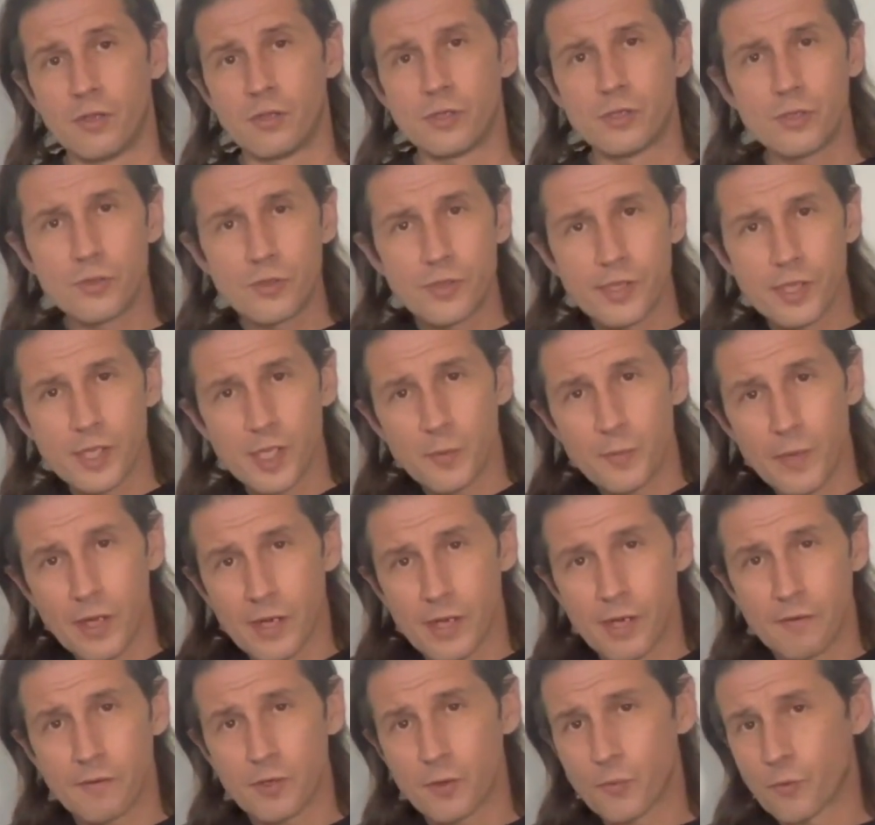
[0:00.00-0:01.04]
Do you think about
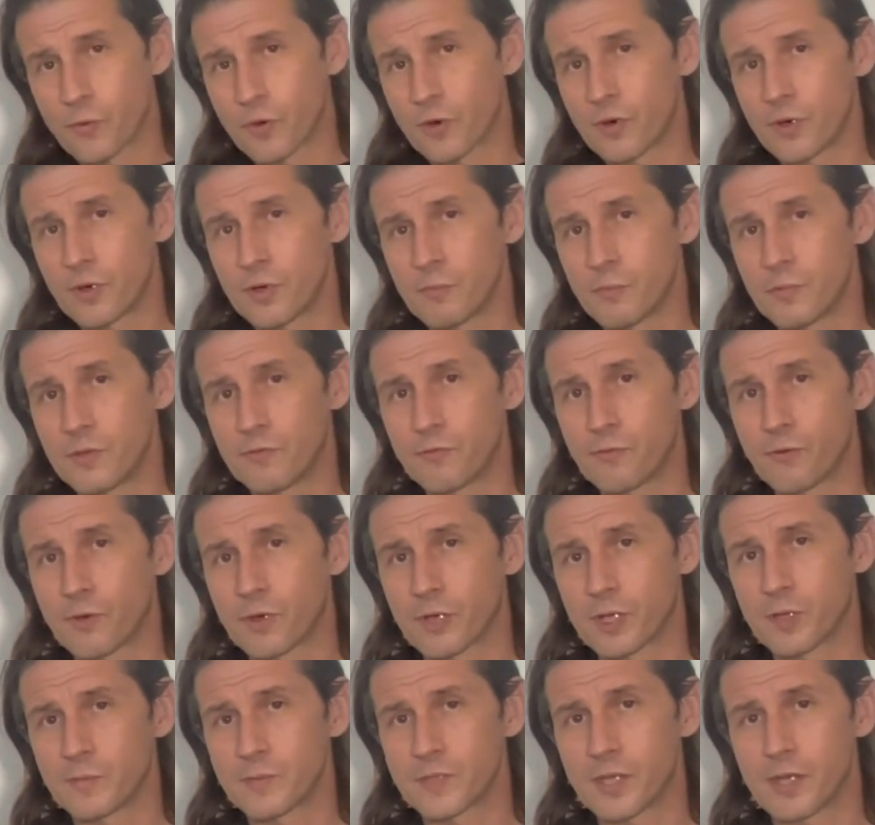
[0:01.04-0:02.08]
every word before it
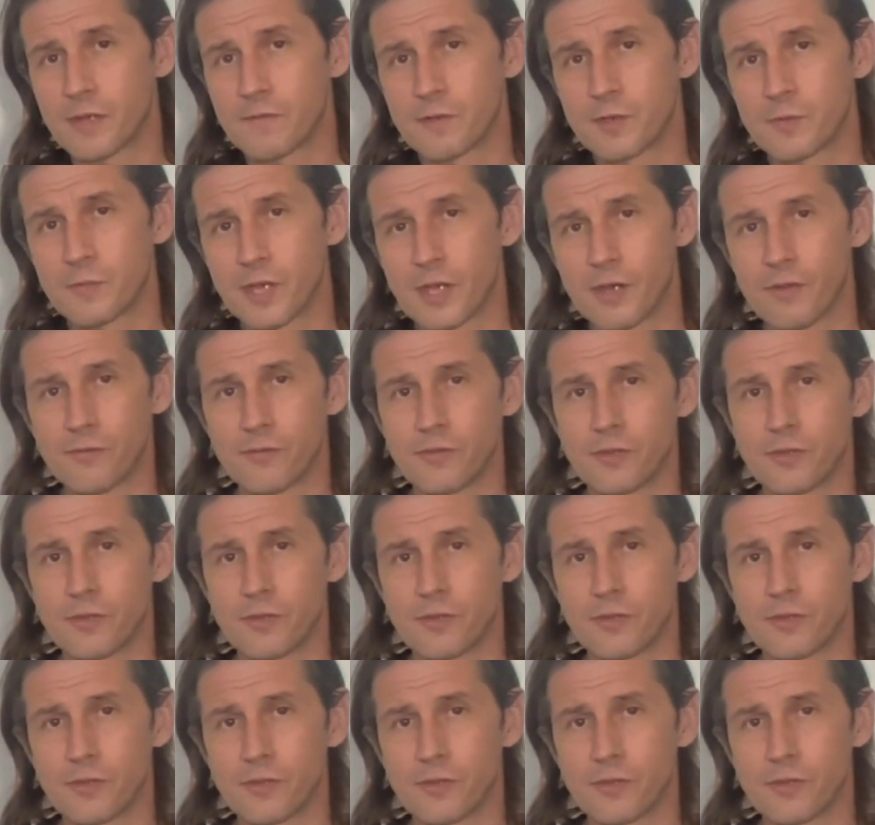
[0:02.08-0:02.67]
comes out of your mouth?